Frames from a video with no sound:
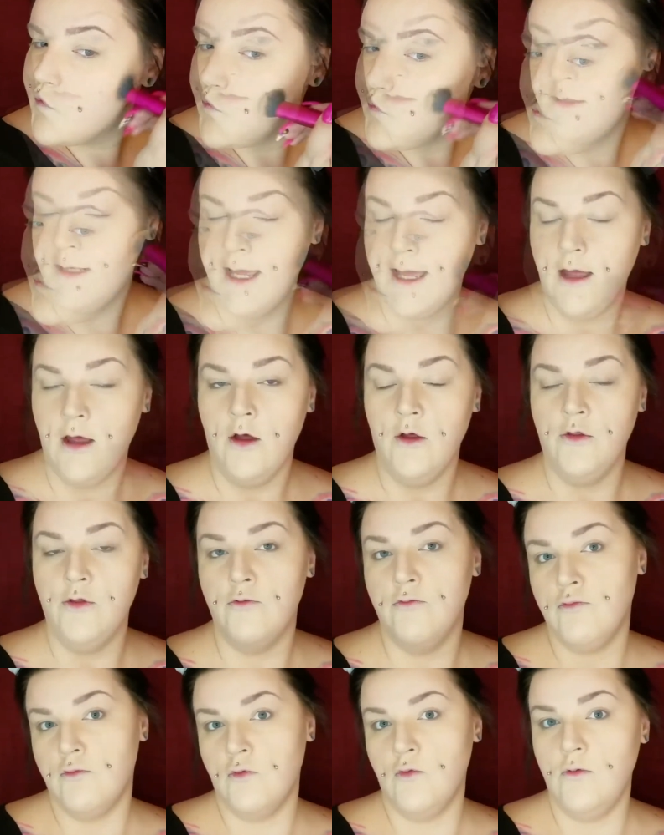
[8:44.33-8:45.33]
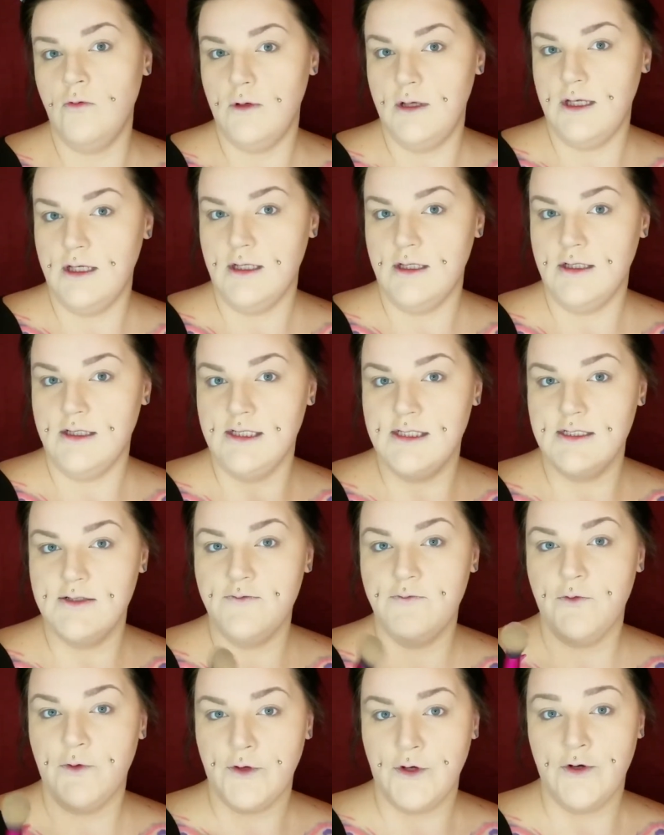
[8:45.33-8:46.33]
Now the rule is,
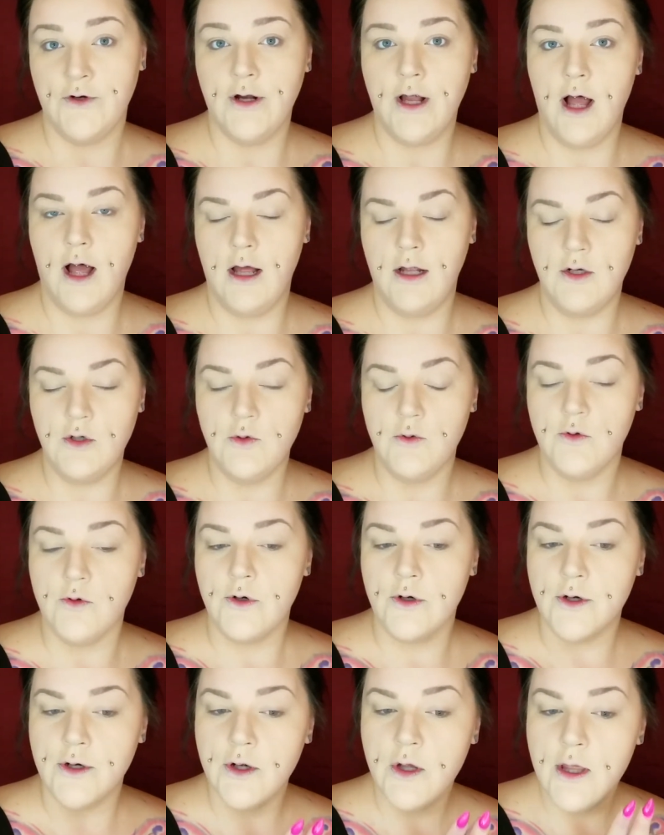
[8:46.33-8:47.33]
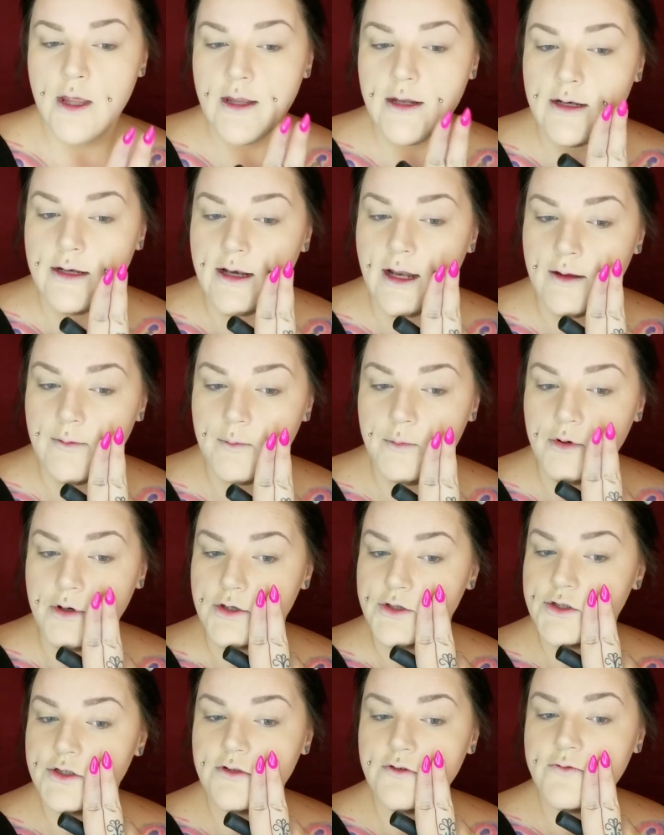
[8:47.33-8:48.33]
for your contour,
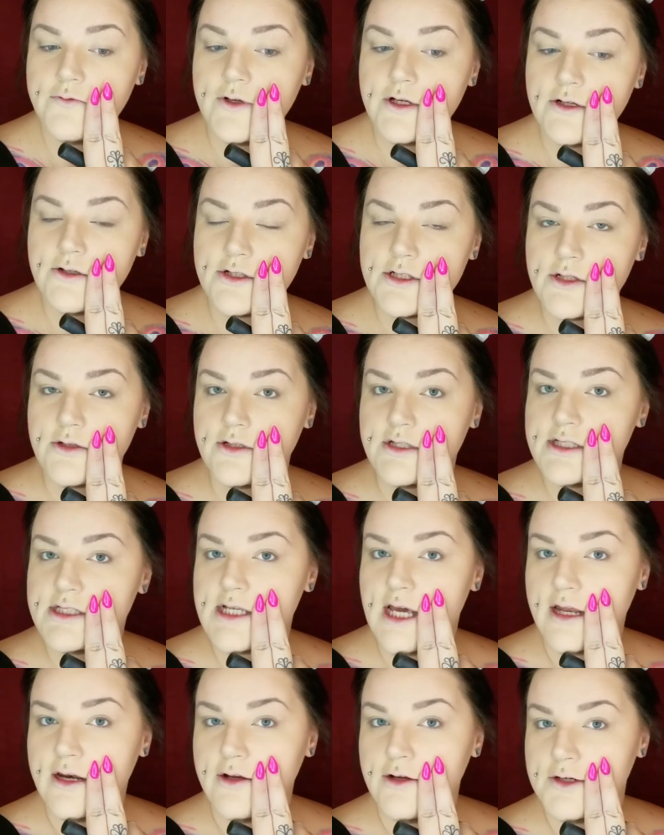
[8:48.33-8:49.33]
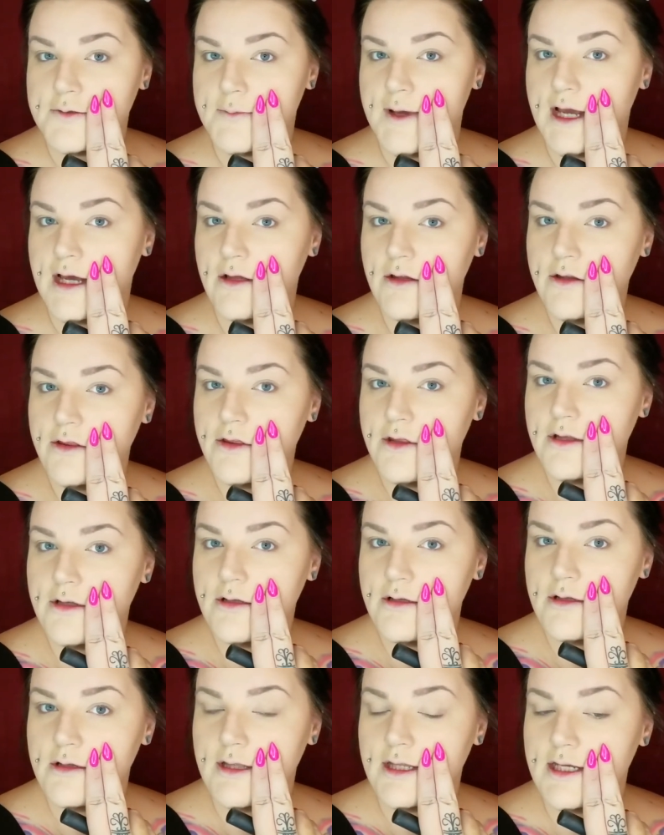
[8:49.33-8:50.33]
put 2 fingers on the side of your mouth
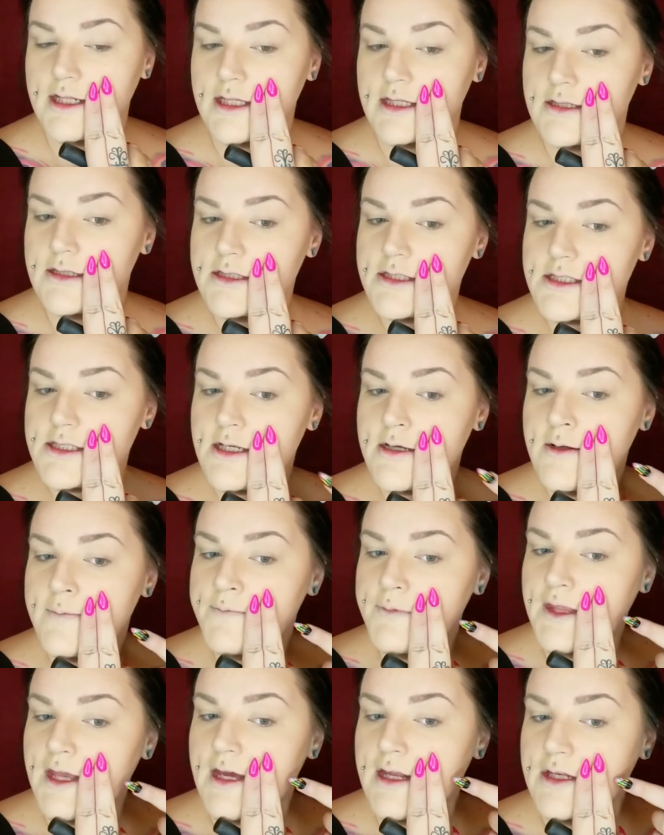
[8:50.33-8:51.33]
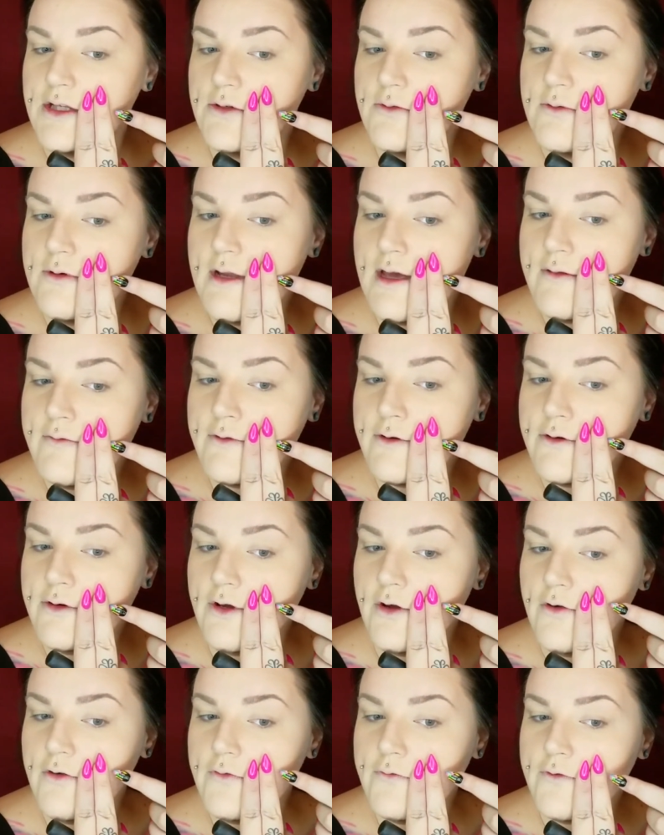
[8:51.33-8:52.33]
like this, and you never
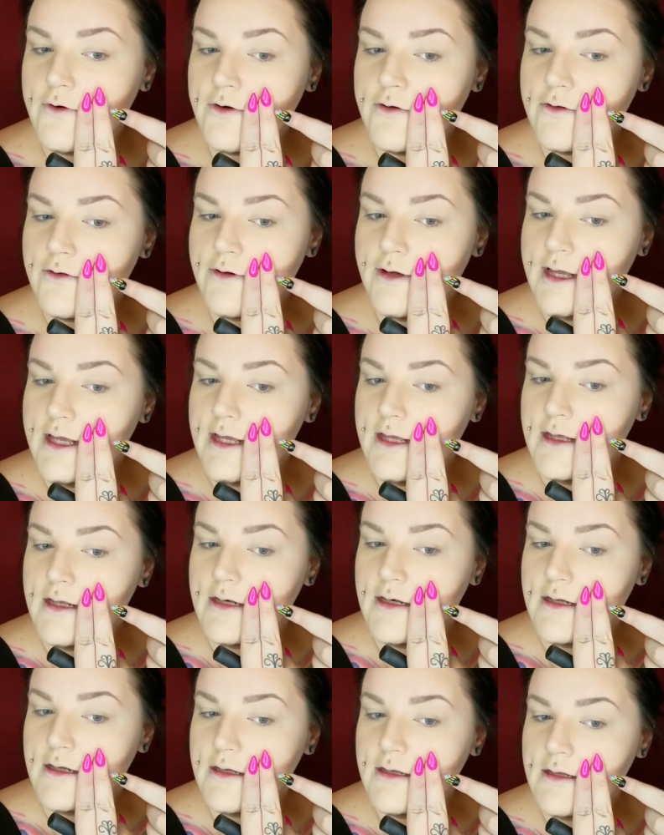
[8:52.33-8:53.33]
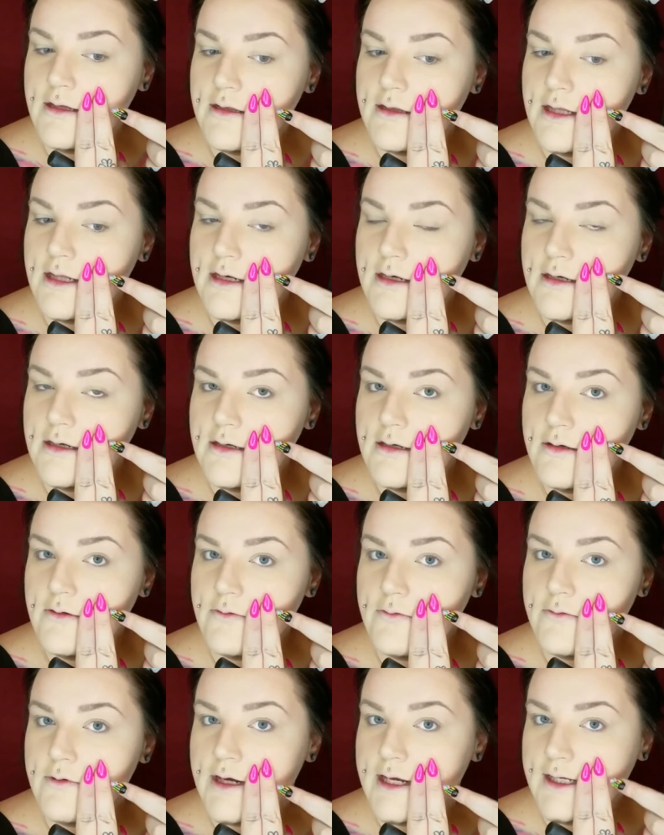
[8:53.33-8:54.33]
go further in than
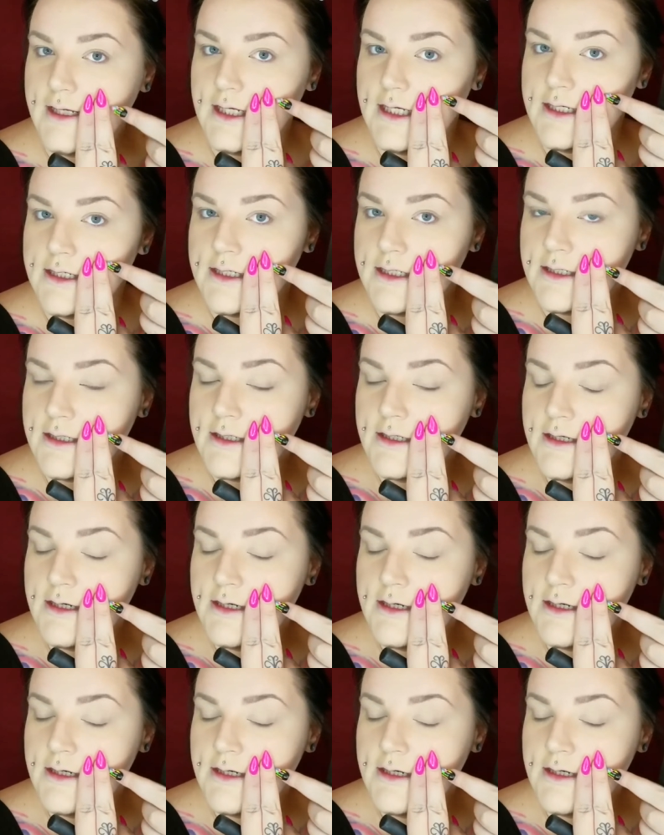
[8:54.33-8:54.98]
right here,